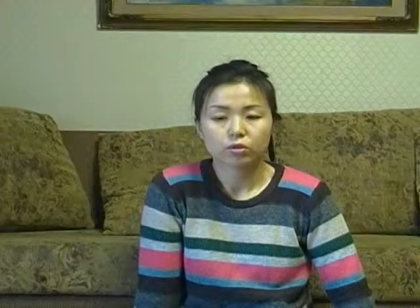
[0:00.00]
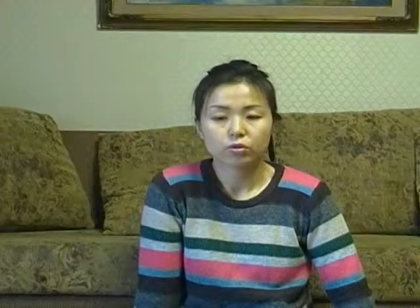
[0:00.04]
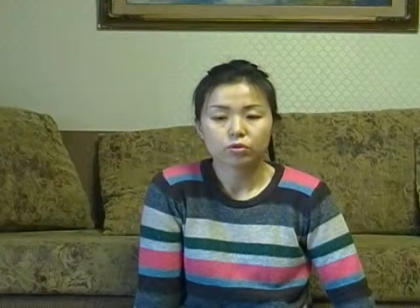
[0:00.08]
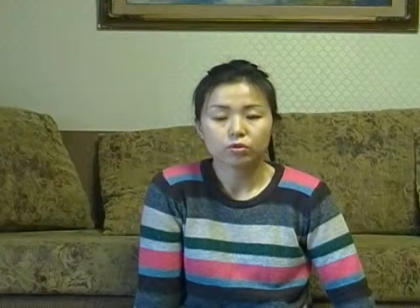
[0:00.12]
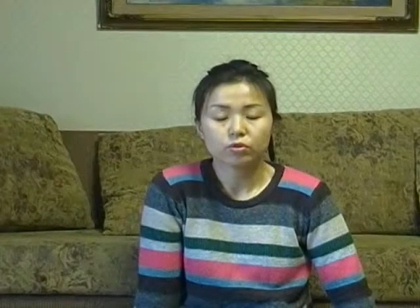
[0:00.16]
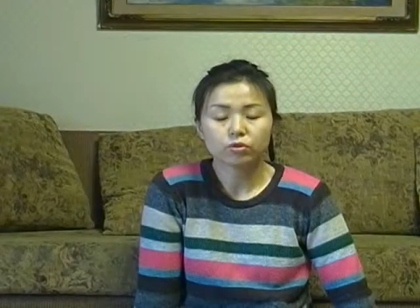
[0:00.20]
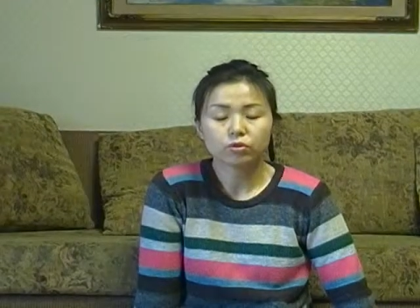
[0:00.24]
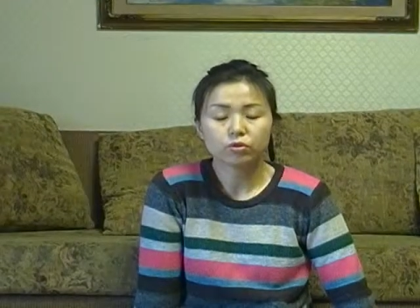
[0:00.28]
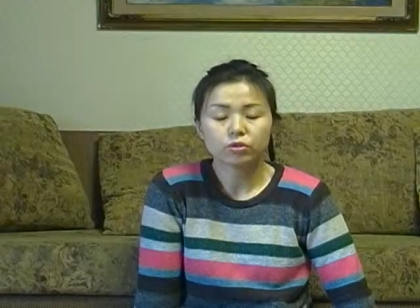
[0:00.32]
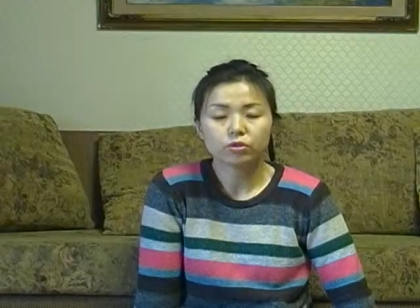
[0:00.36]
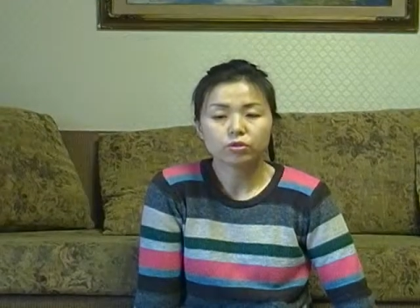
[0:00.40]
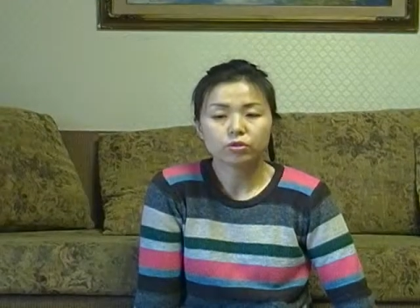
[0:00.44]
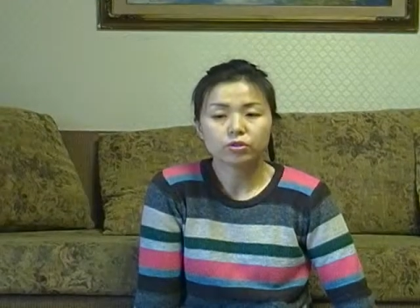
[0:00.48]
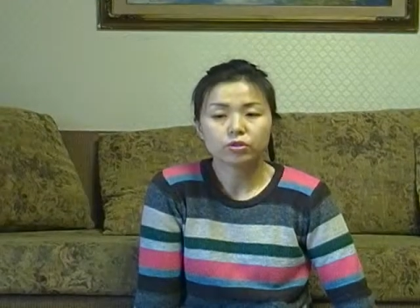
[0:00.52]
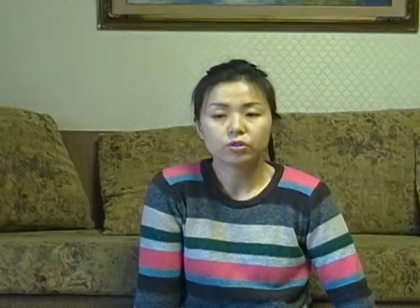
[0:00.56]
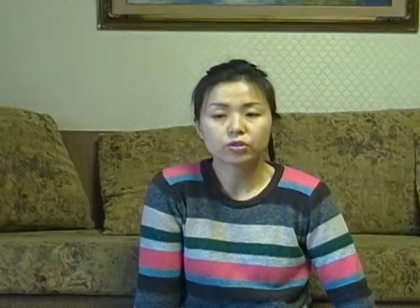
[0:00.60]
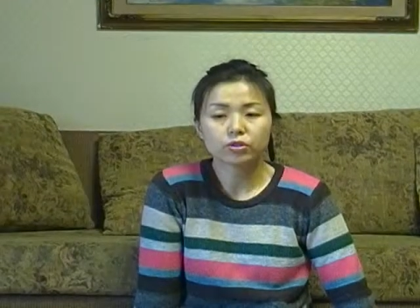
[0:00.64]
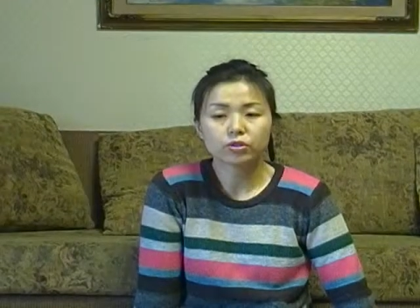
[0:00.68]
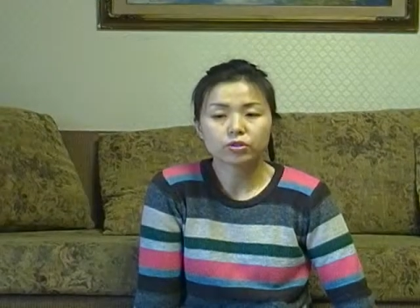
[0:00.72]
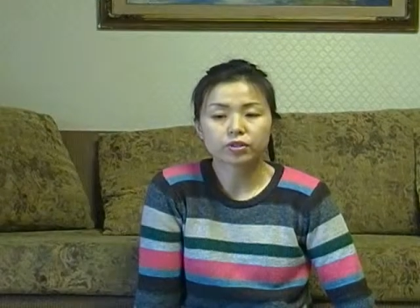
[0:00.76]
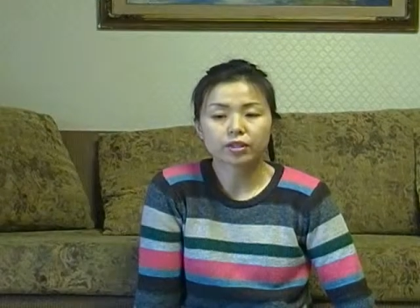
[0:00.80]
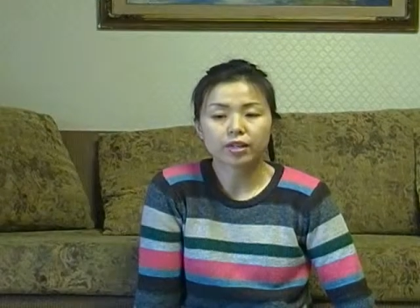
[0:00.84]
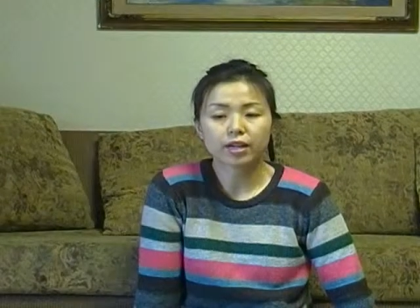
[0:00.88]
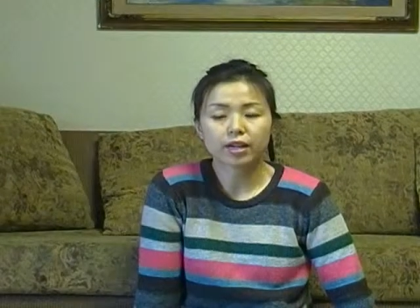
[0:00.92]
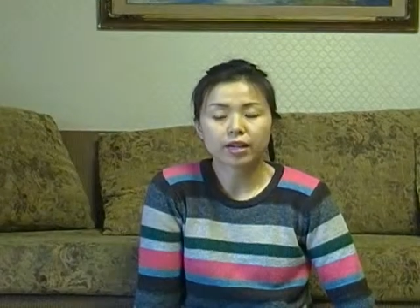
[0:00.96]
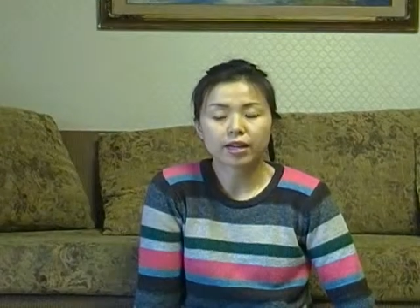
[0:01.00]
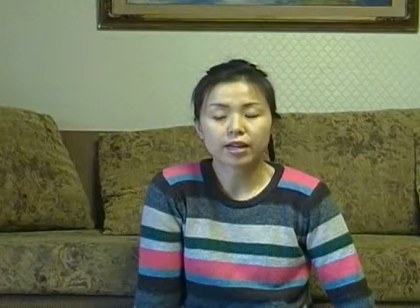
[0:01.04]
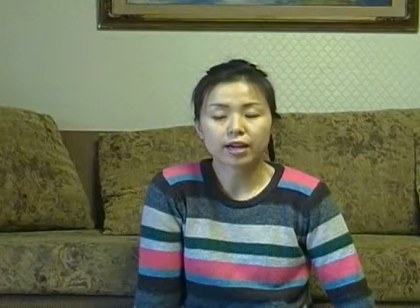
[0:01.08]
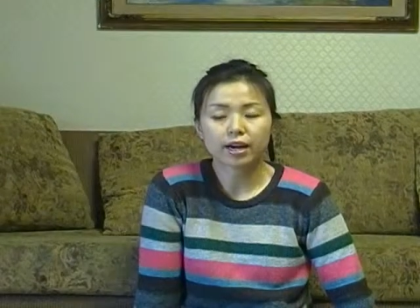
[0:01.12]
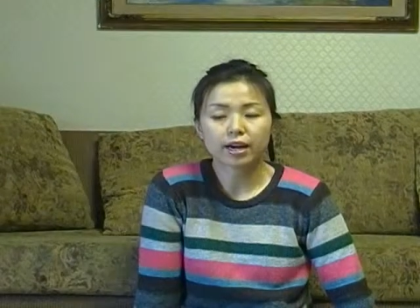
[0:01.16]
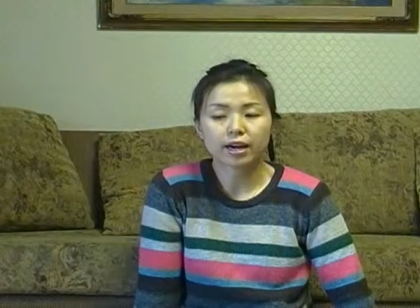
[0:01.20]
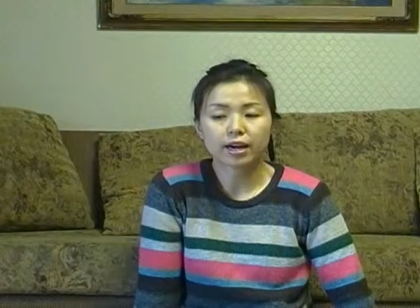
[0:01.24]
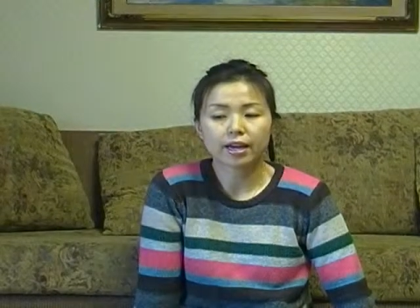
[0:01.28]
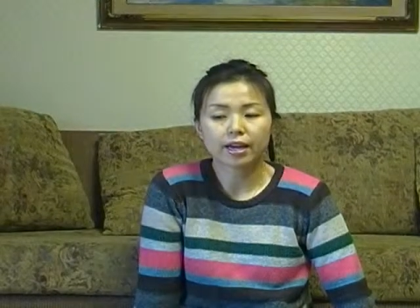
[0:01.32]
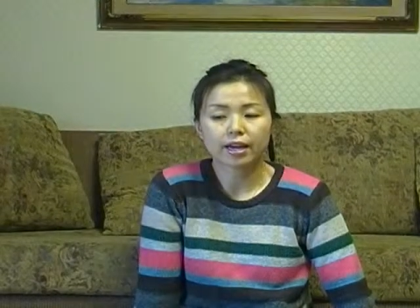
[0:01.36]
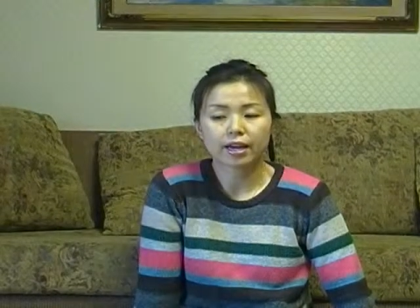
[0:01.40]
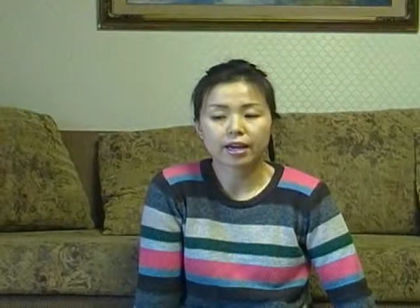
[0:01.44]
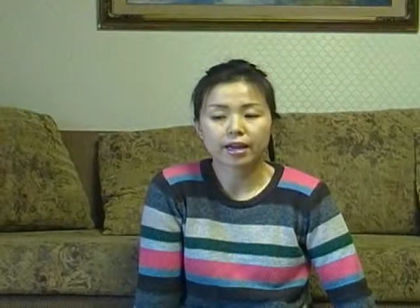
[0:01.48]
Who do you say
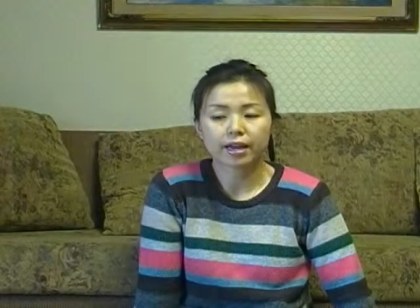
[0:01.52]
I